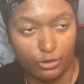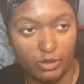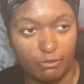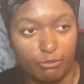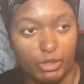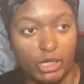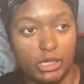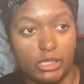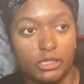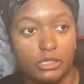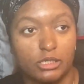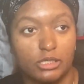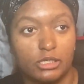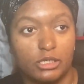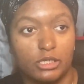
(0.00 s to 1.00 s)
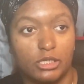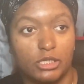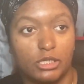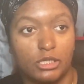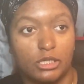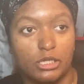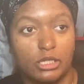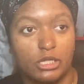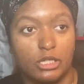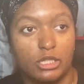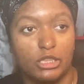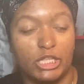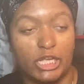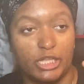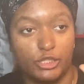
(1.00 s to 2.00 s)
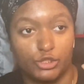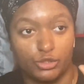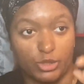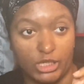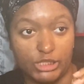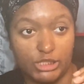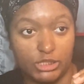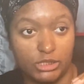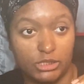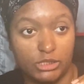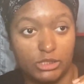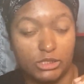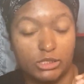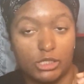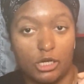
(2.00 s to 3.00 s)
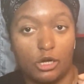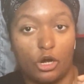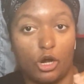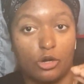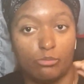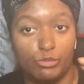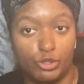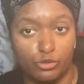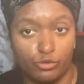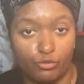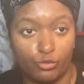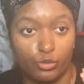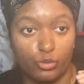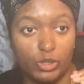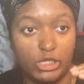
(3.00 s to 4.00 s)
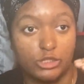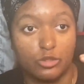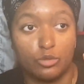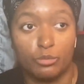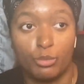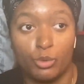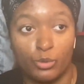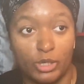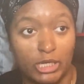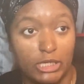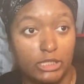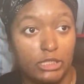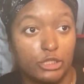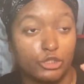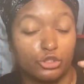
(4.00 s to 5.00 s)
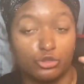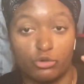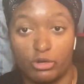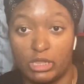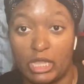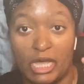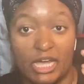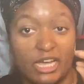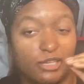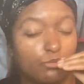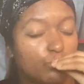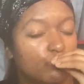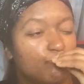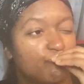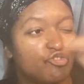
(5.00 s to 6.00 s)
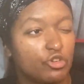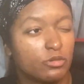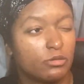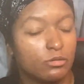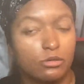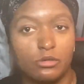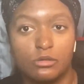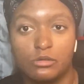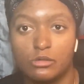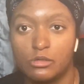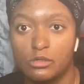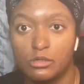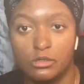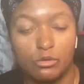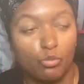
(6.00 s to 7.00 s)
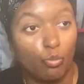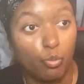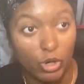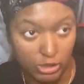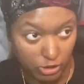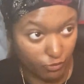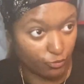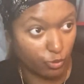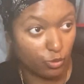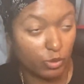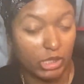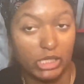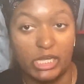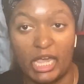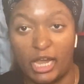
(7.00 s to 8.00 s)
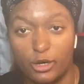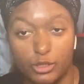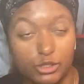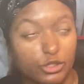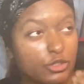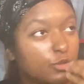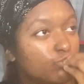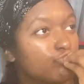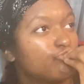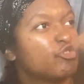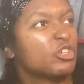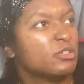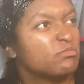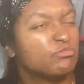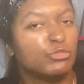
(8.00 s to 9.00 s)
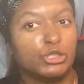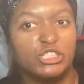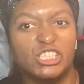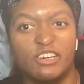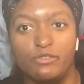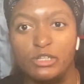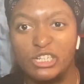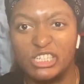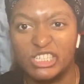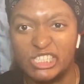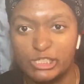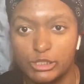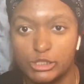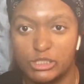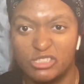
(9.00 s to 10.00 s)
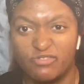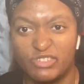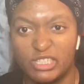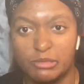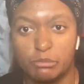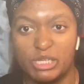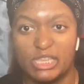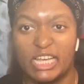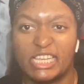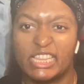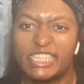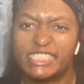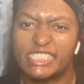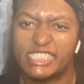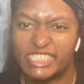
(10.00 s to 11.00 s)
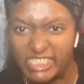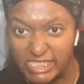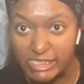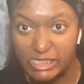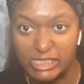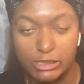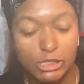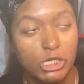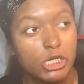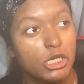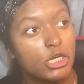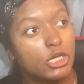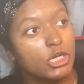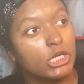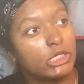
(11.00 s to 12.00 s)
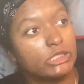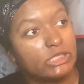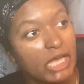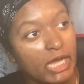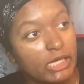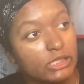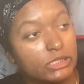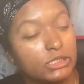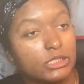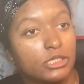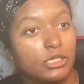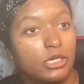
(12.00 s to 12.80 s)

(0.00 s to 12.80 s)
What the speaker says: it, but the illustrations are beautiful, it's on point, the storyline, wonderful, the characters, love the character development, like, let's get it. Yes.